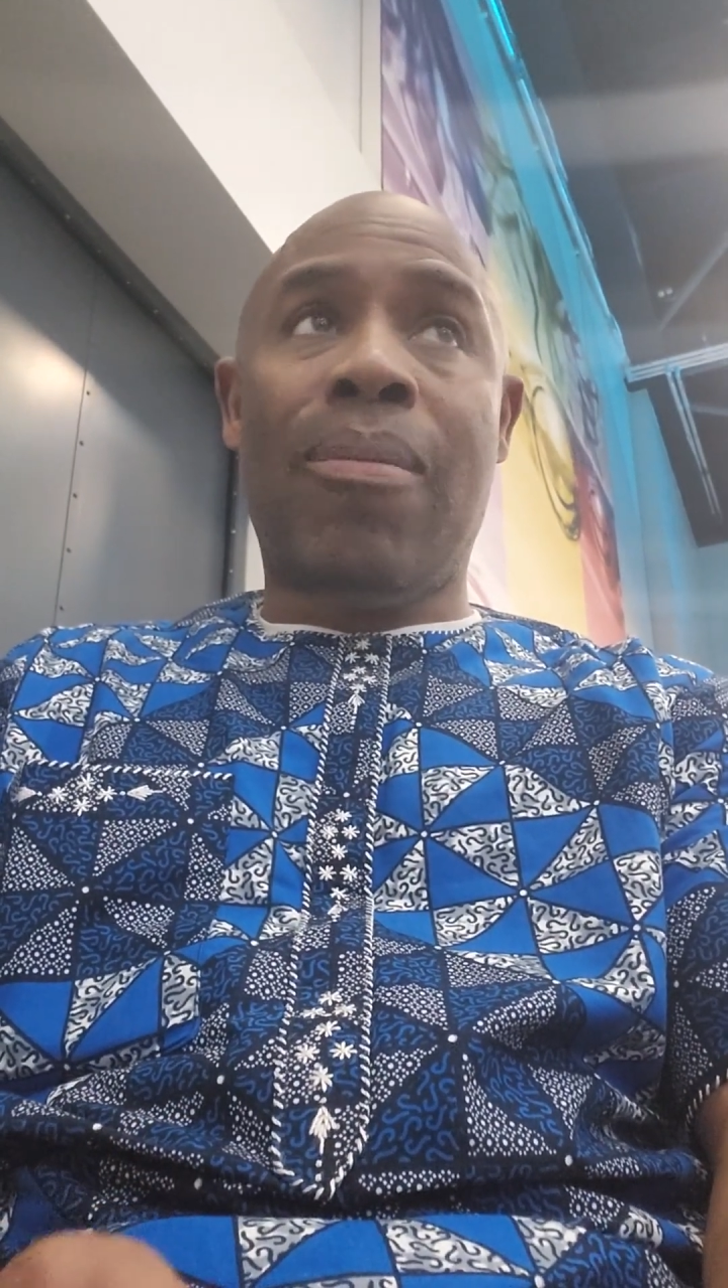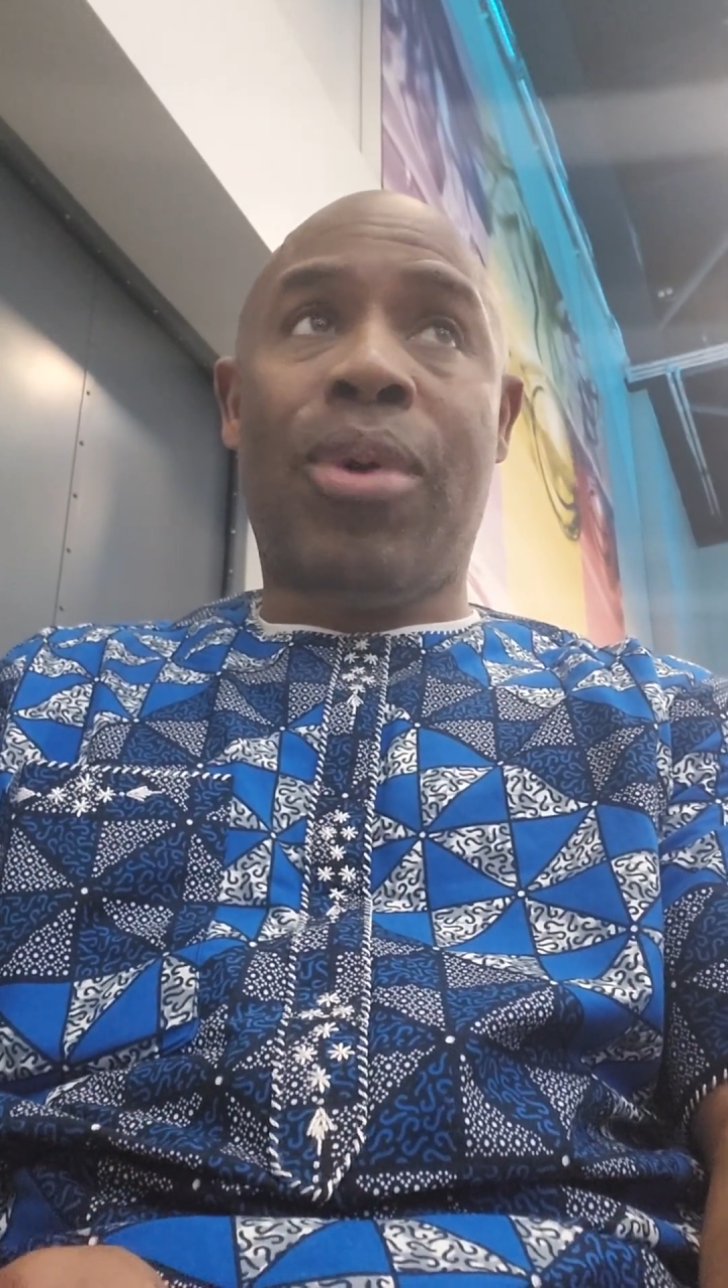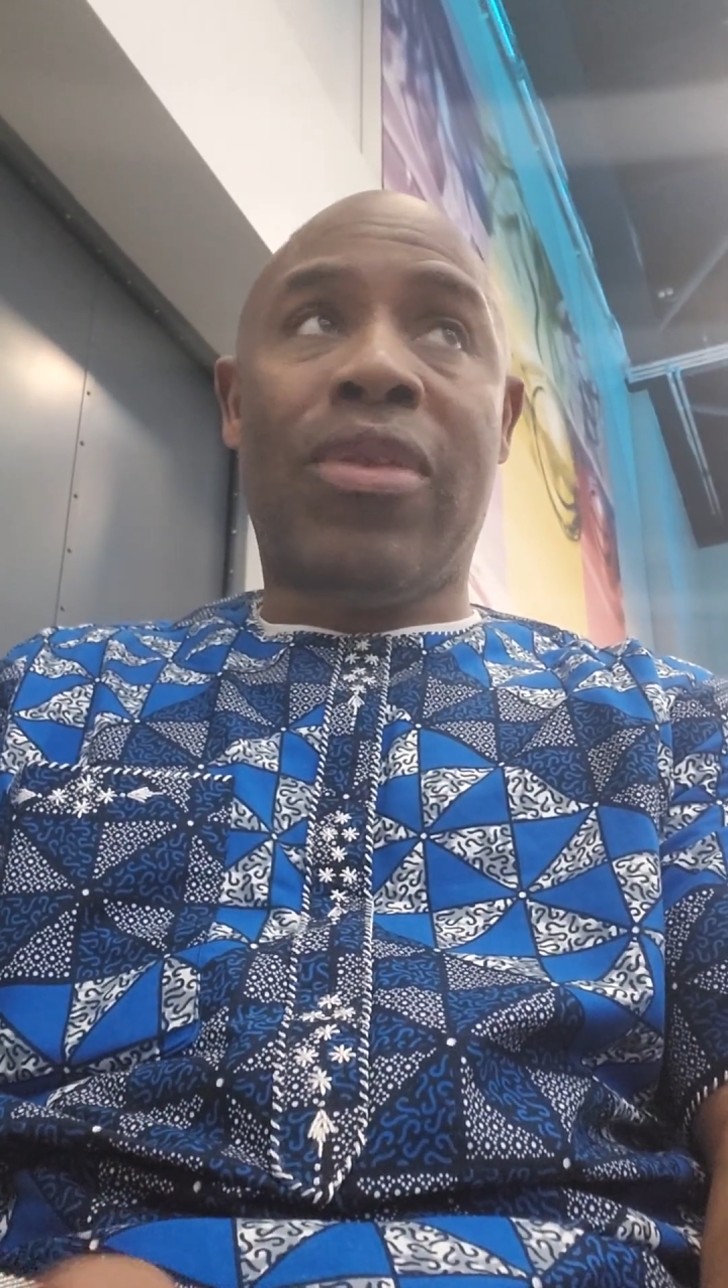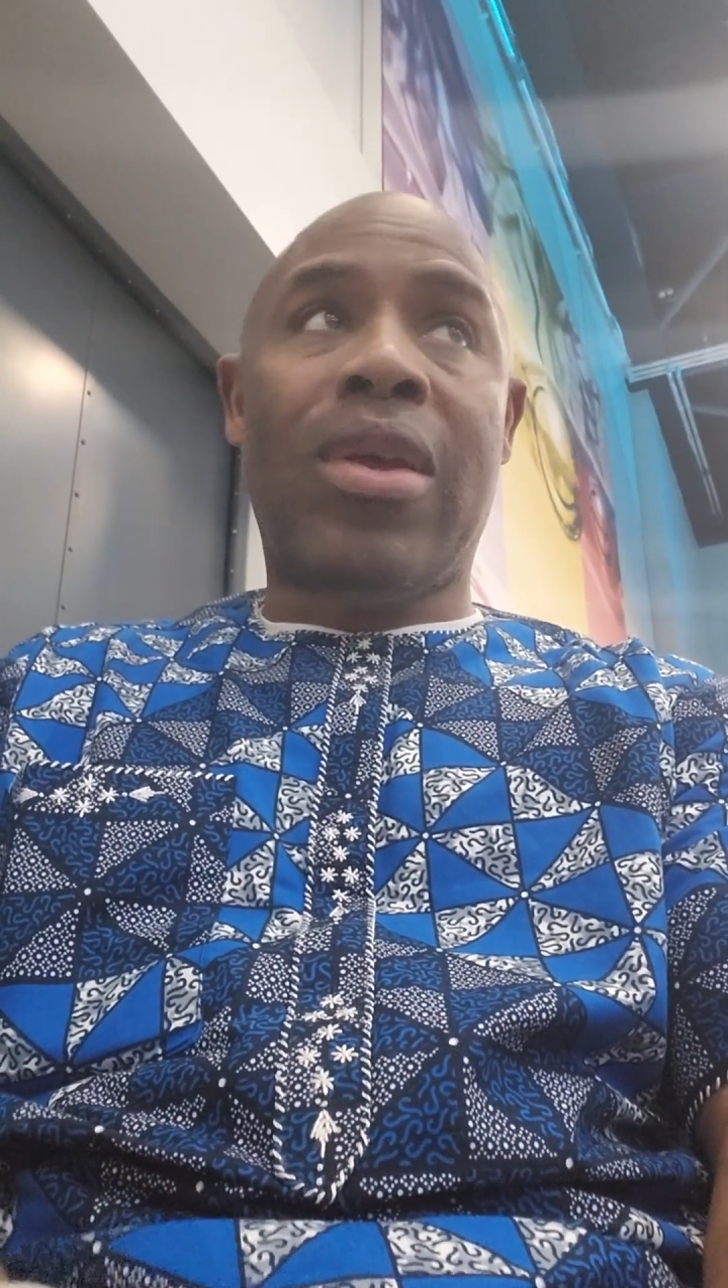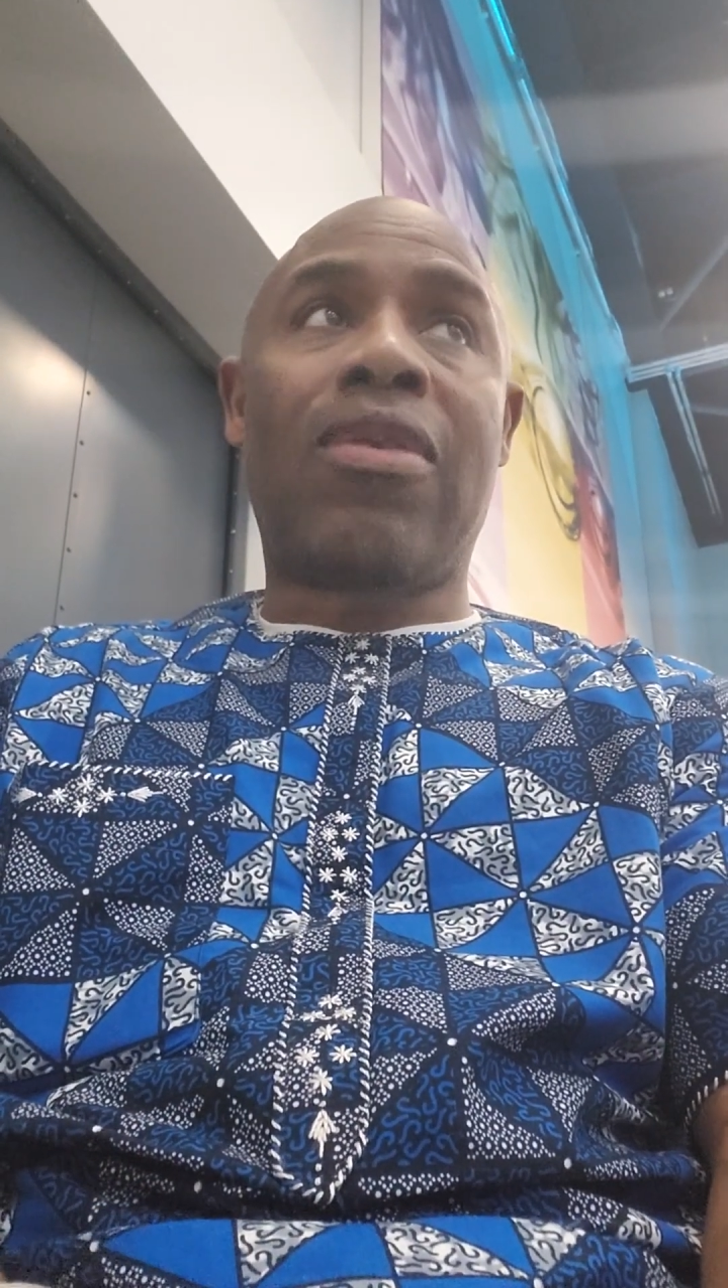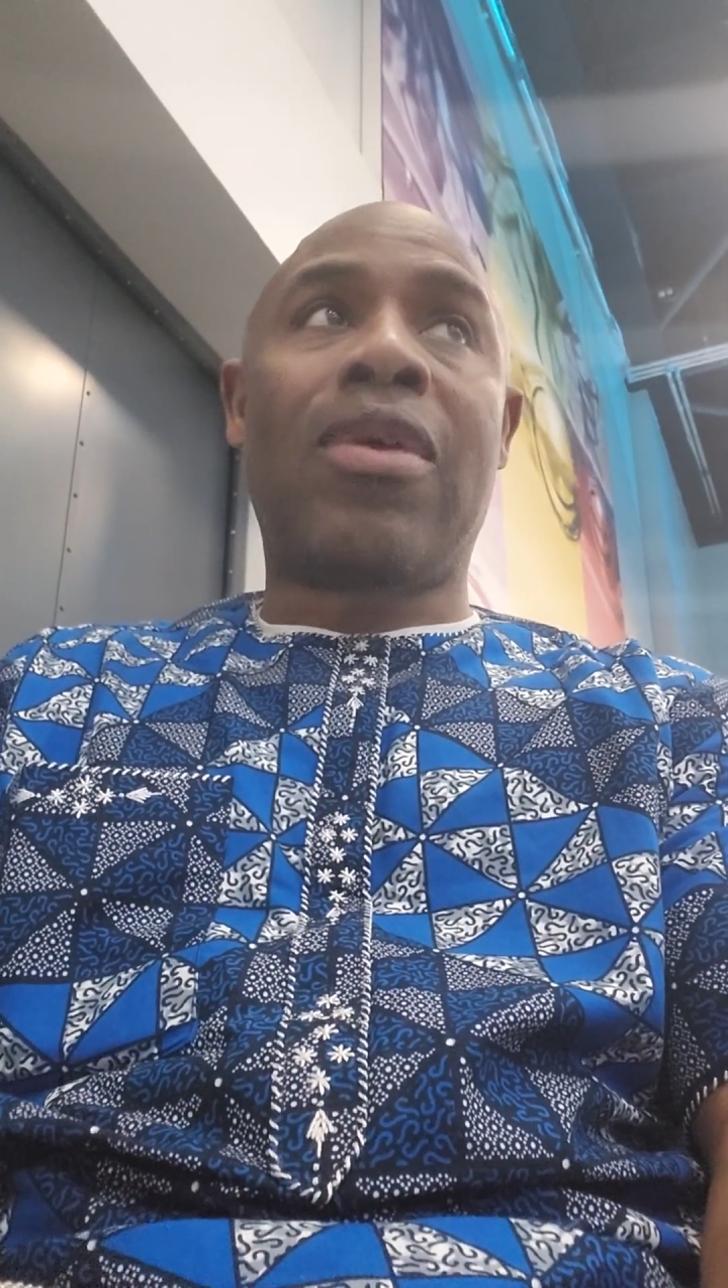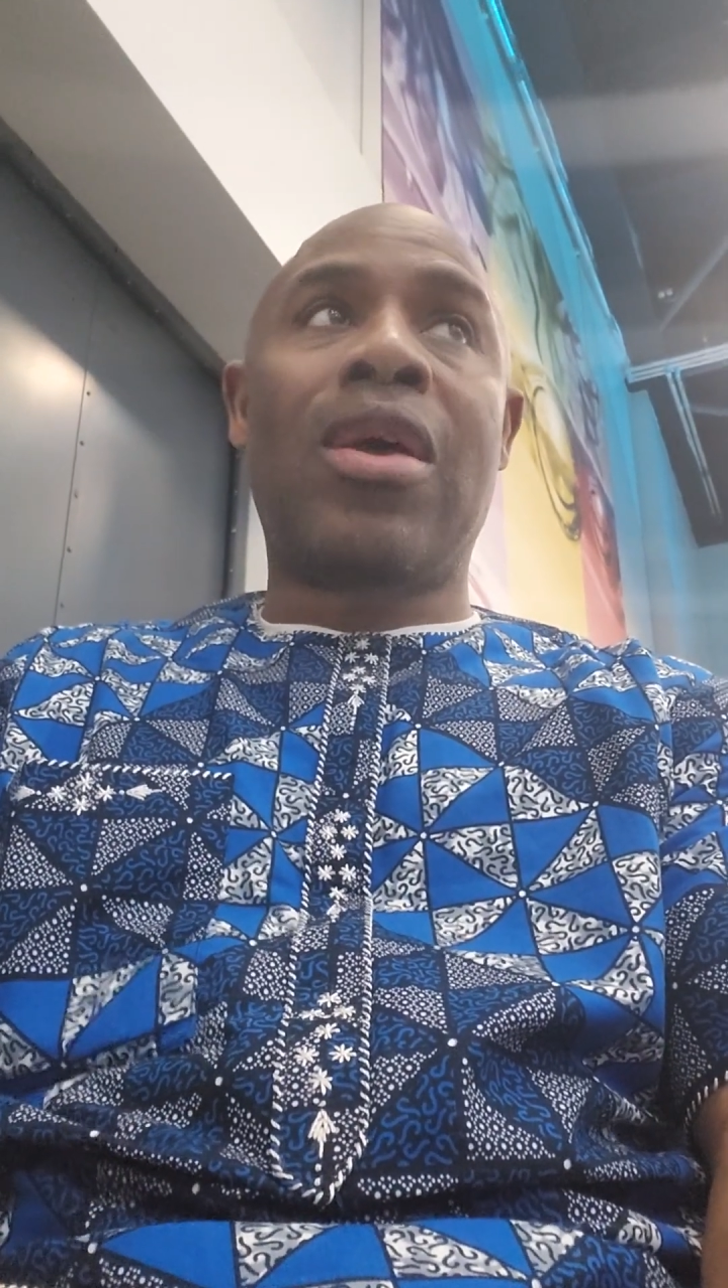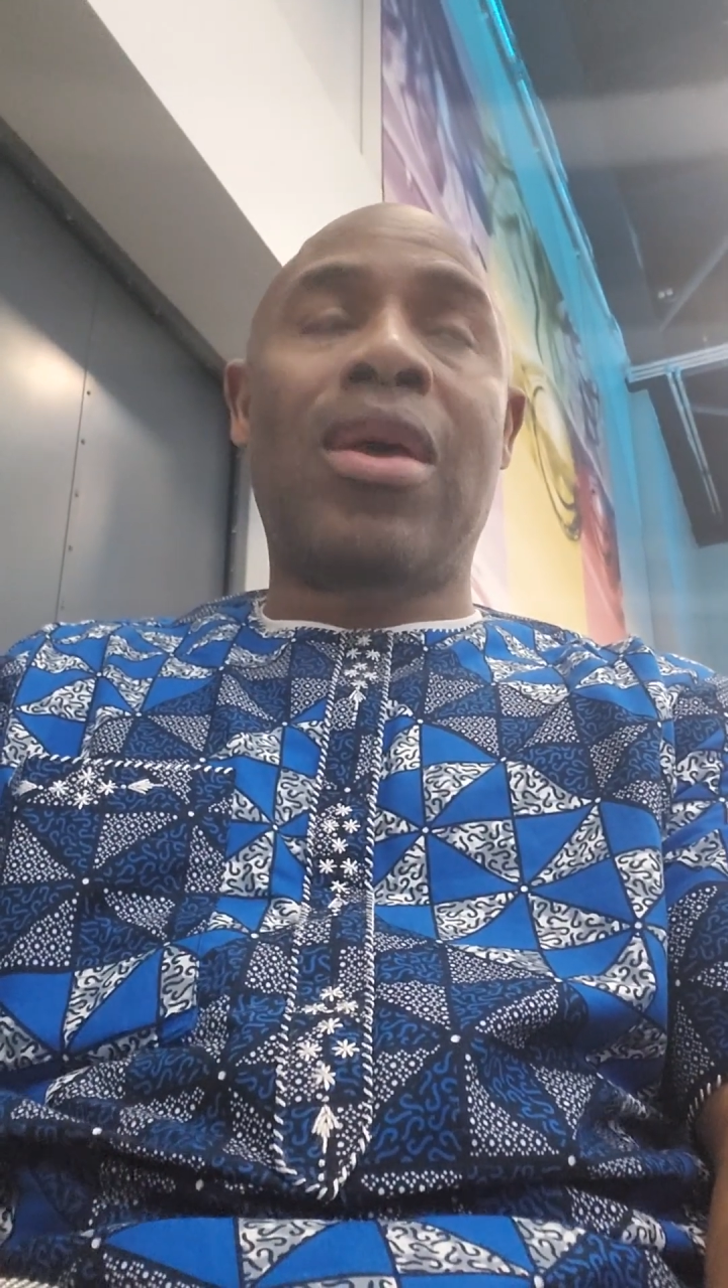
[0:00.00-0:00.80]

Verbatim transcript: important,